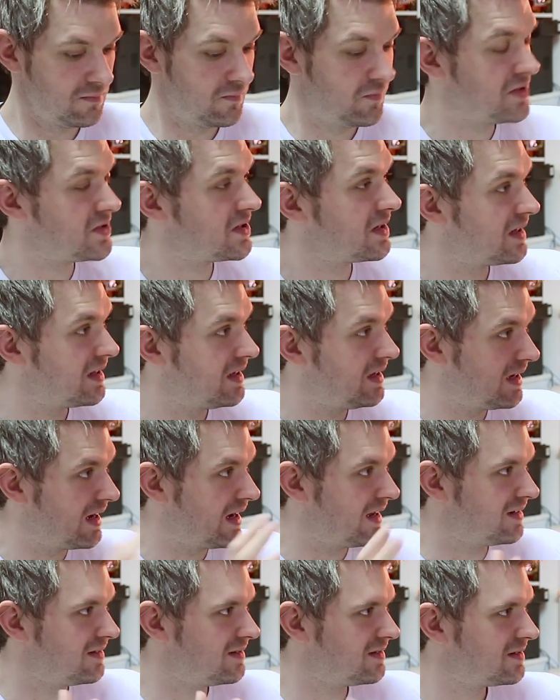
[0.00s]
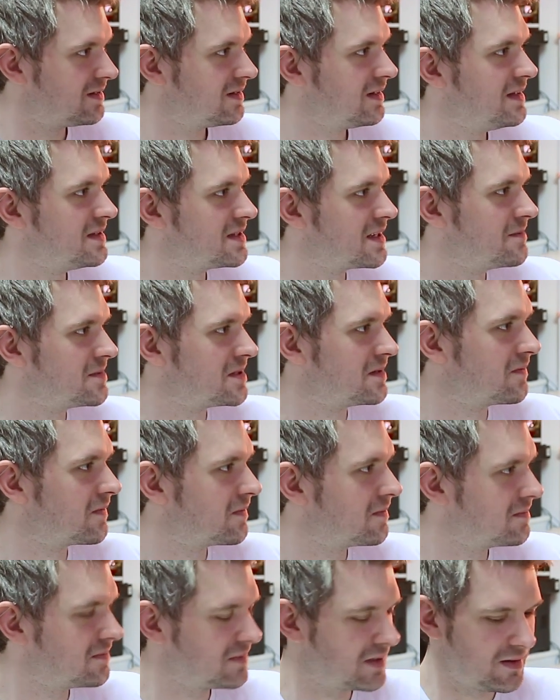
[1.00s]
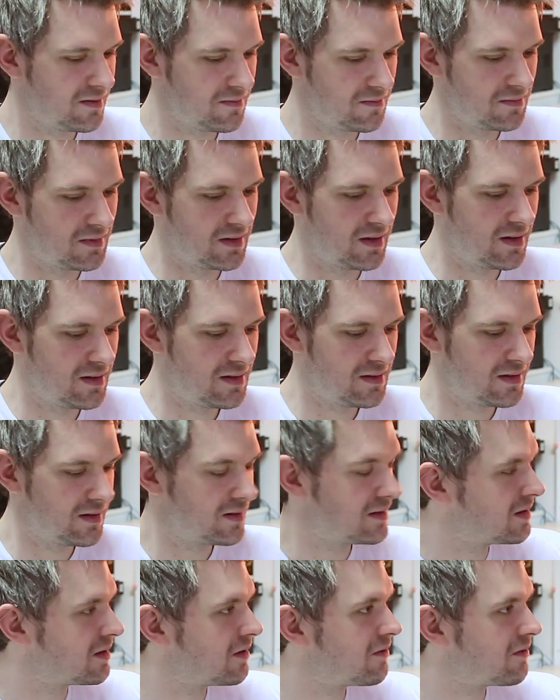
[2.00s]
visually and in terms of the